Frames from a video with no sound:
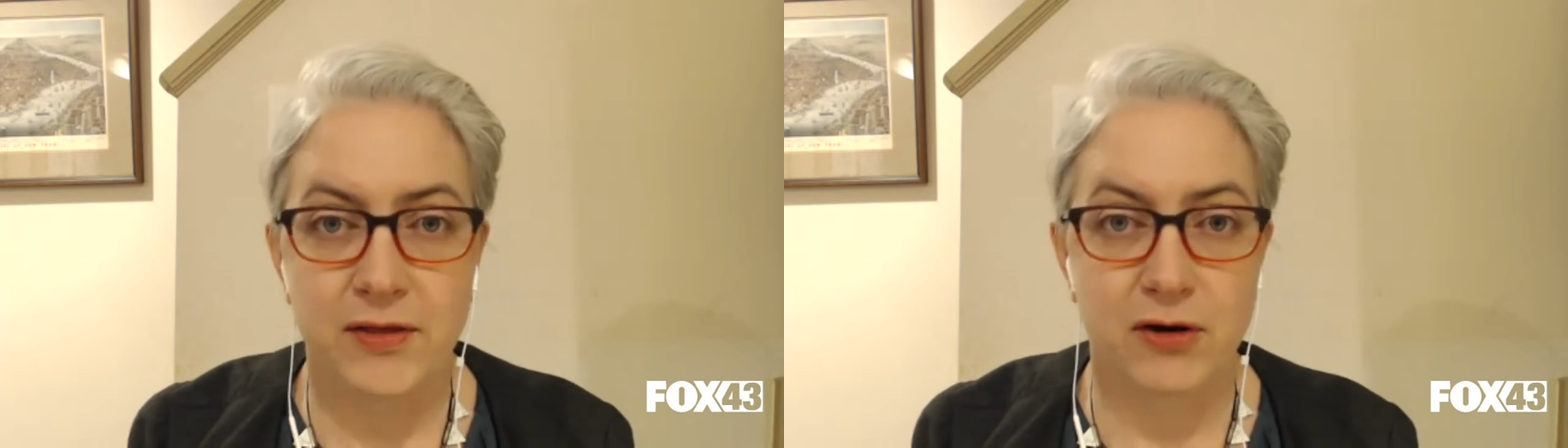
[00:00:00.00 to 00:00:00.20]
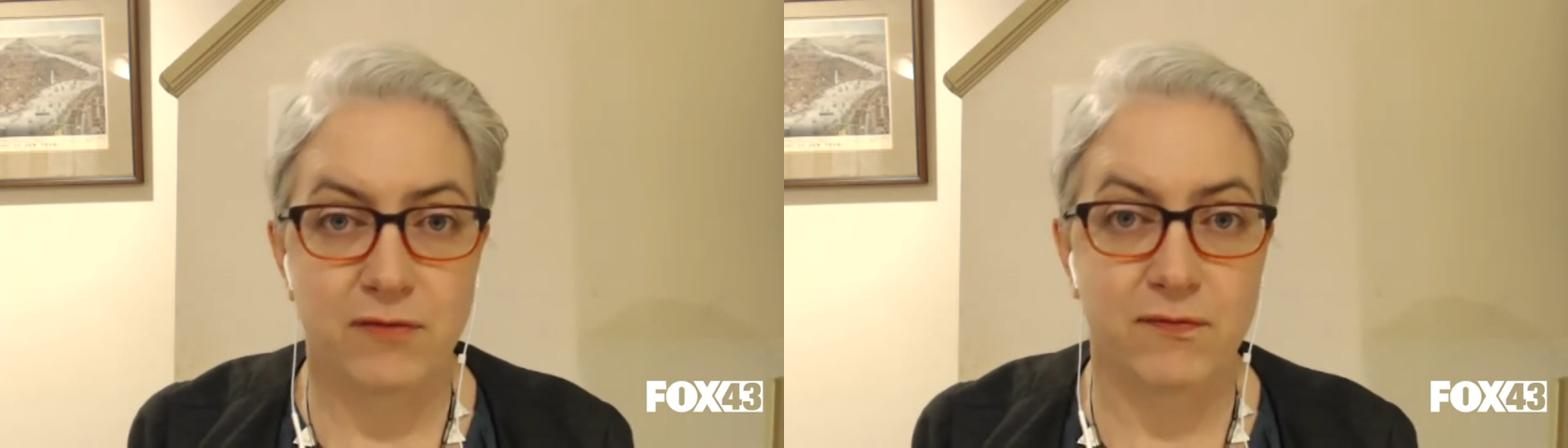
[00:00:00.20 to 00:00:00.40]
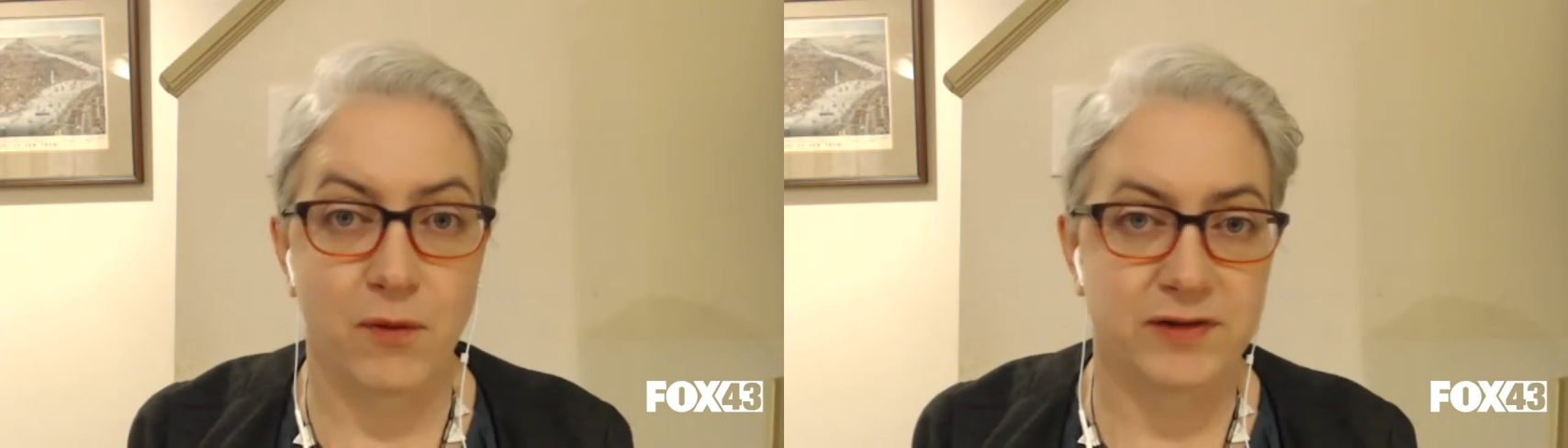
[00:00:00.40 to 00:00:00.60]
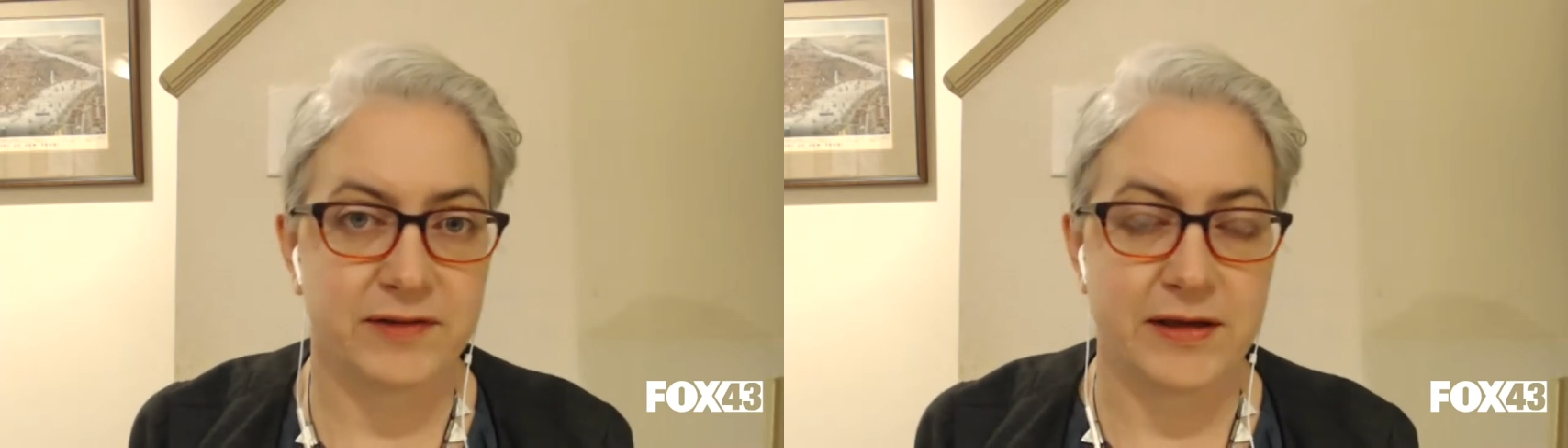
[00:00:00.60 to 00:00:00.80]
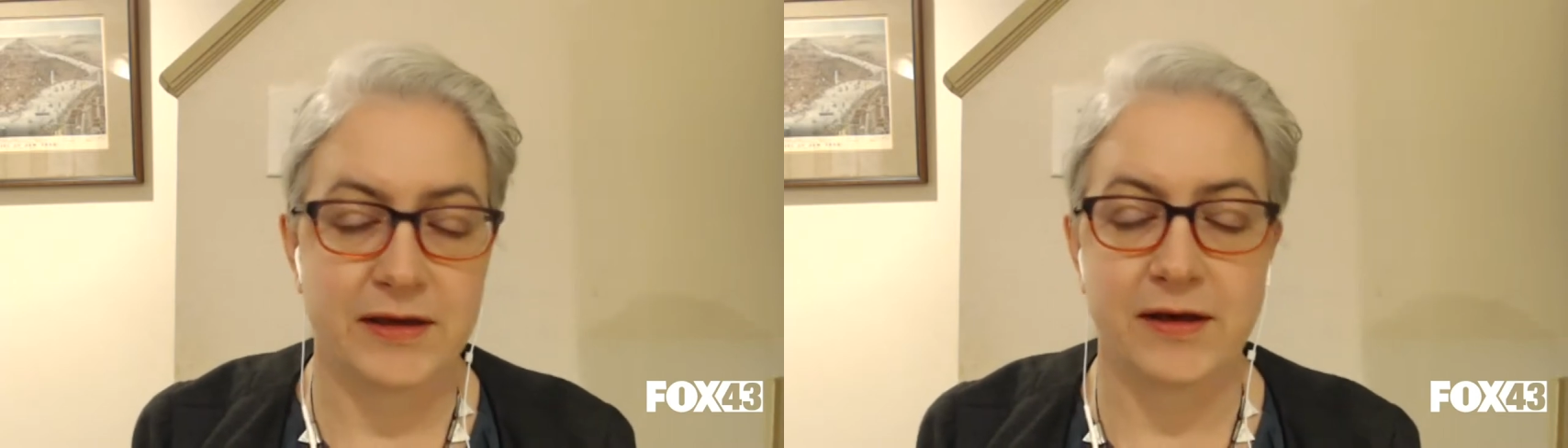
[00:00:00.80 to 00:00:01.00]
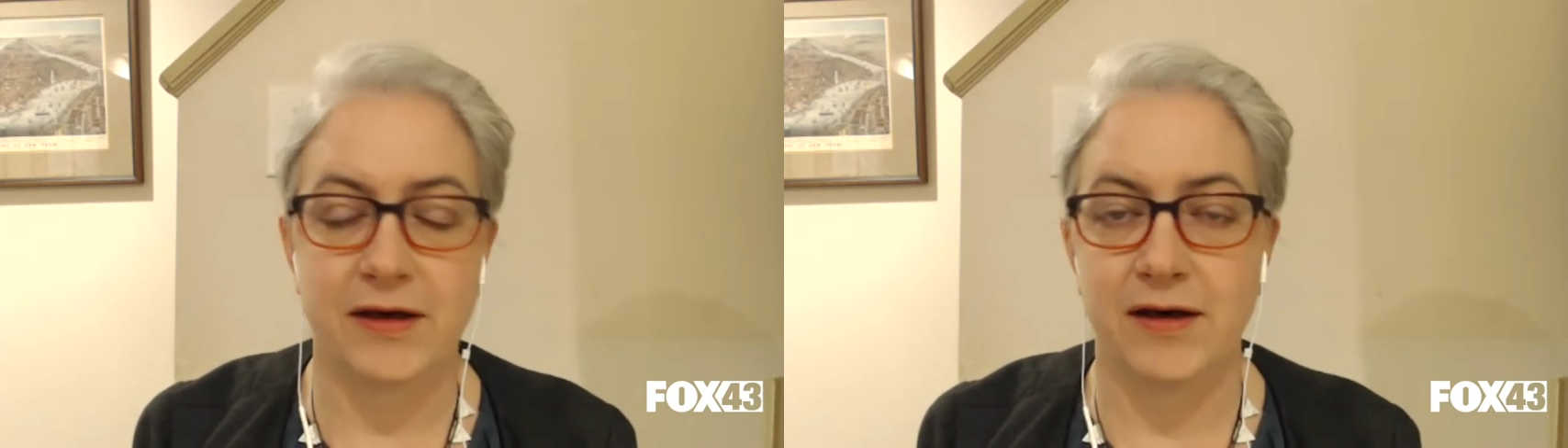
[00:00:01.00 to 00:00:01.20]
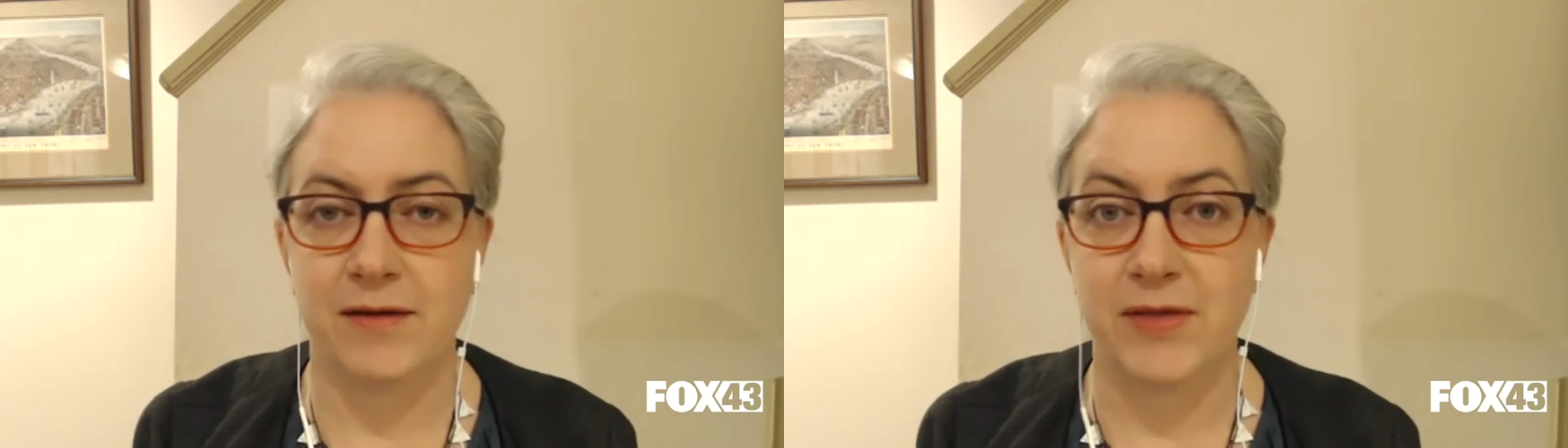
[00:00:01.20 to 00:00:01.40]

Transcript: that are forcing uh,